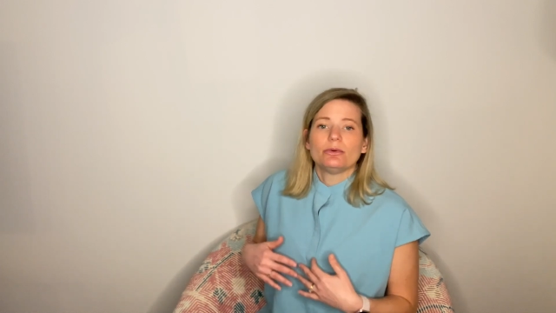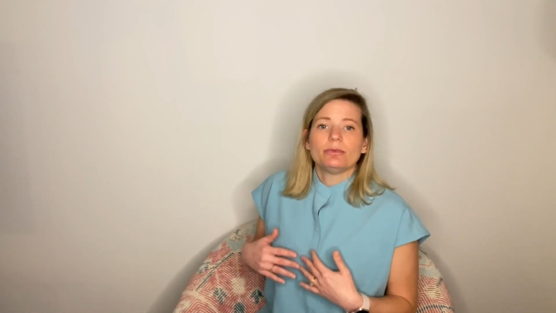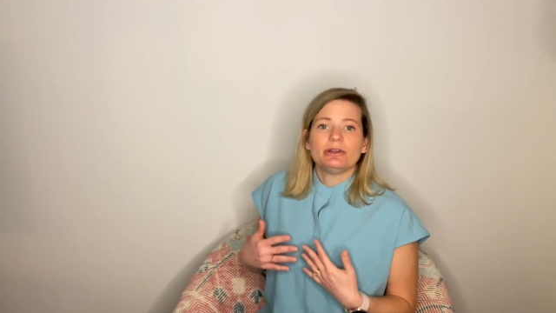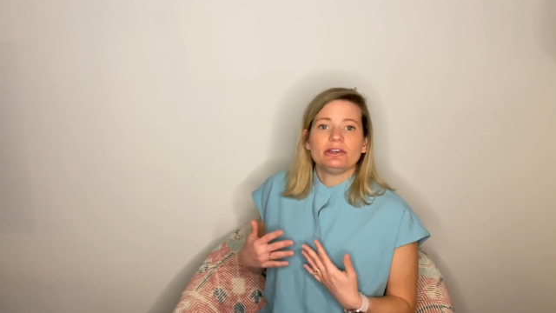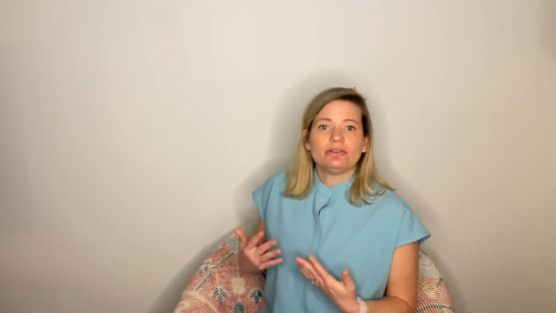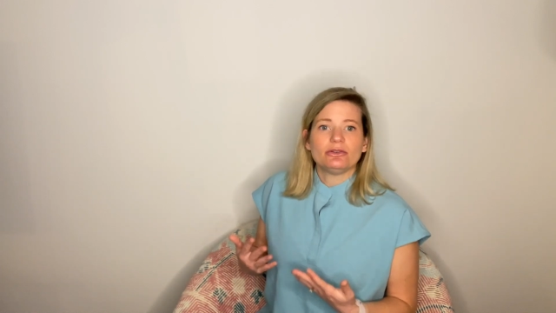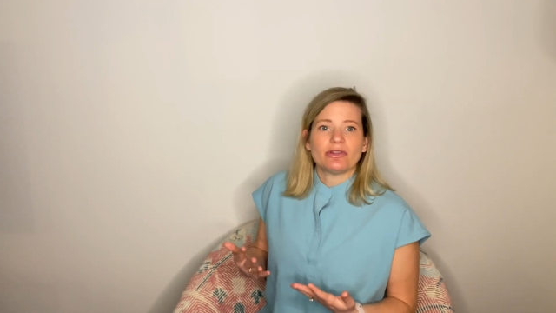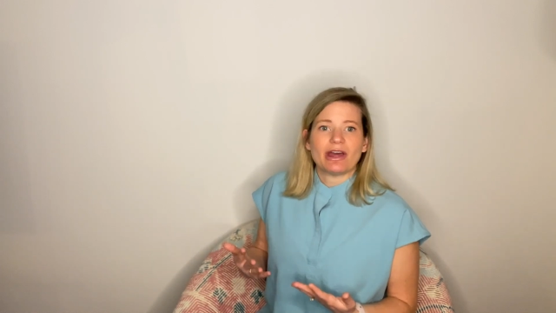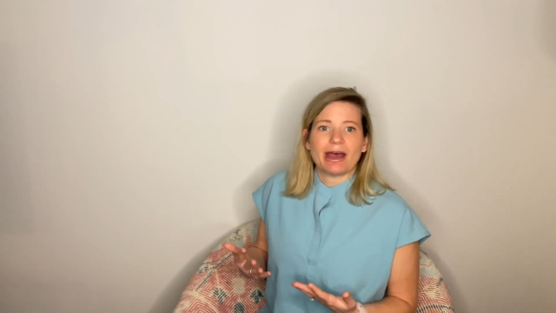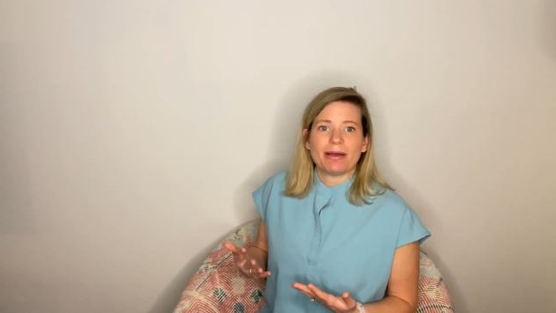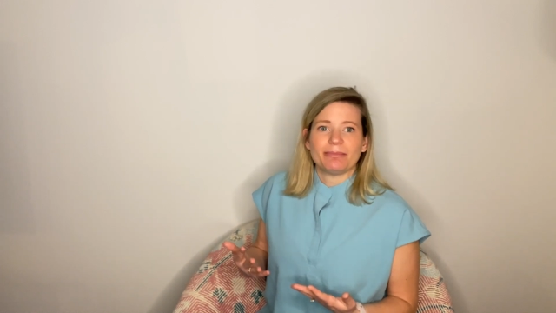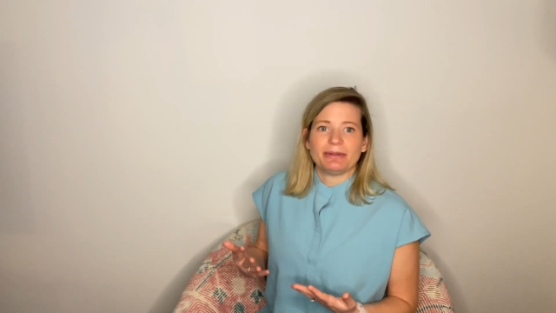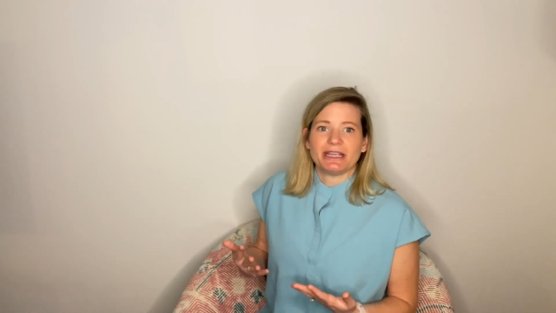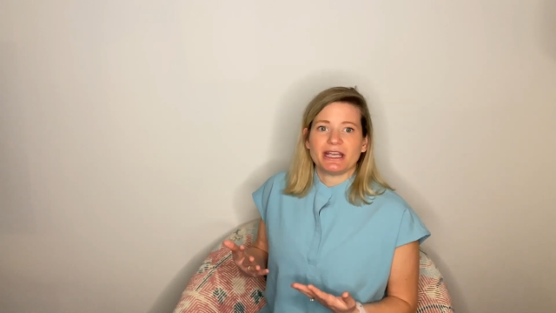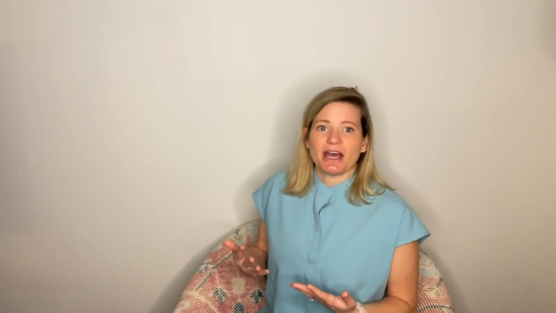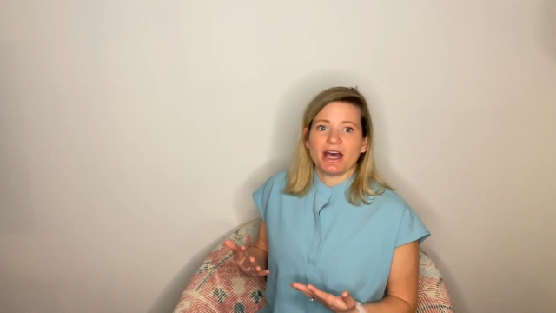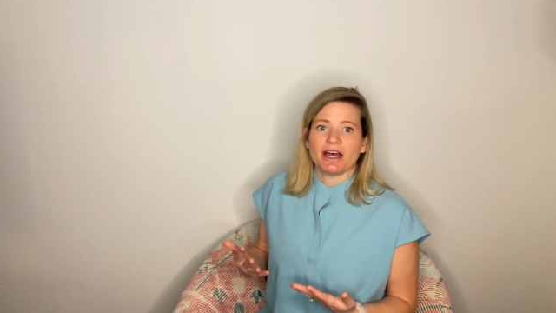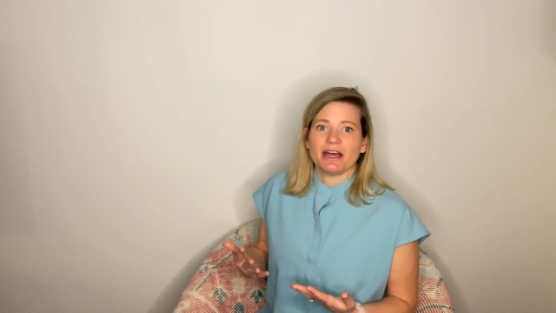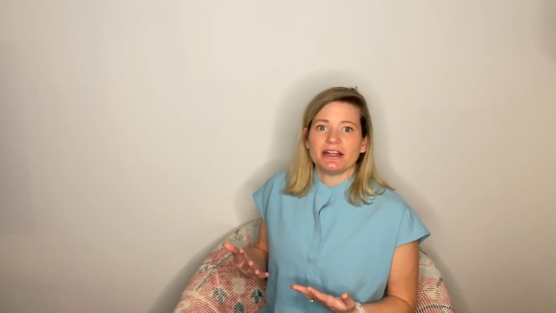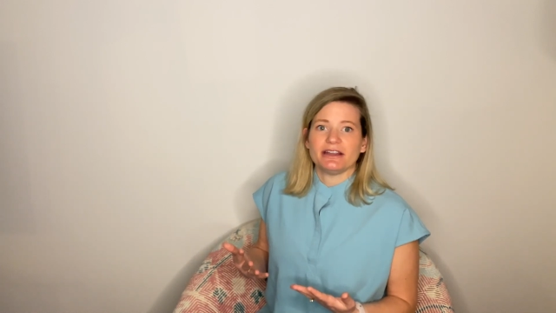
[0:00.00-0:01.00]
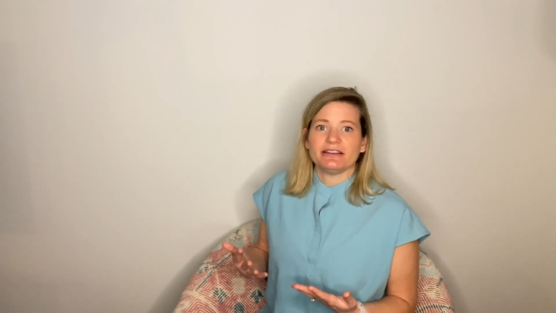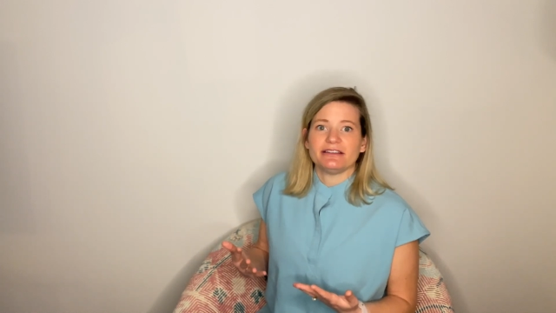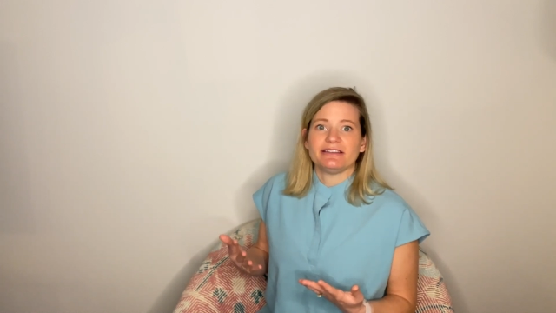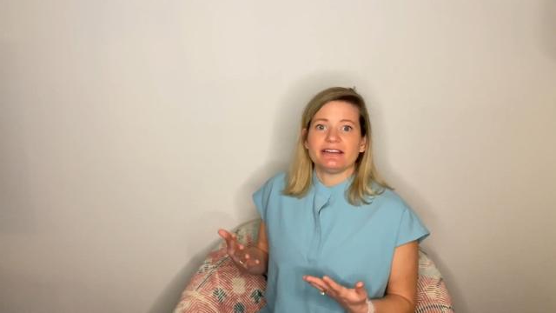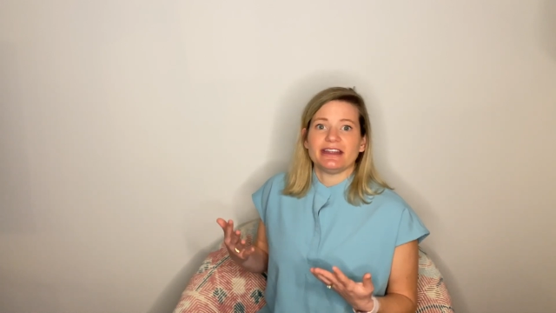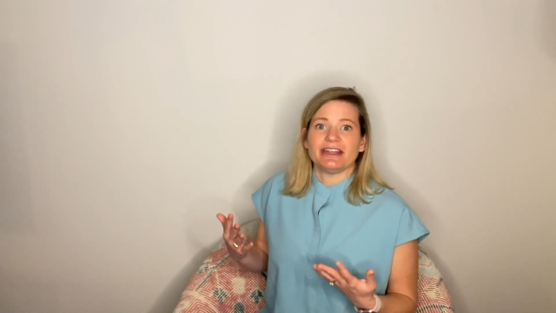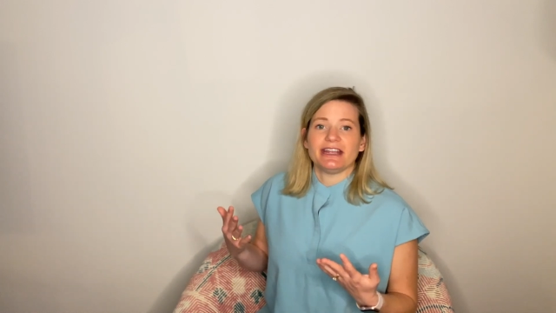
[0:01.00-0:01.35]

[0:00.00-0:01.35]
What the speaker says: We do that because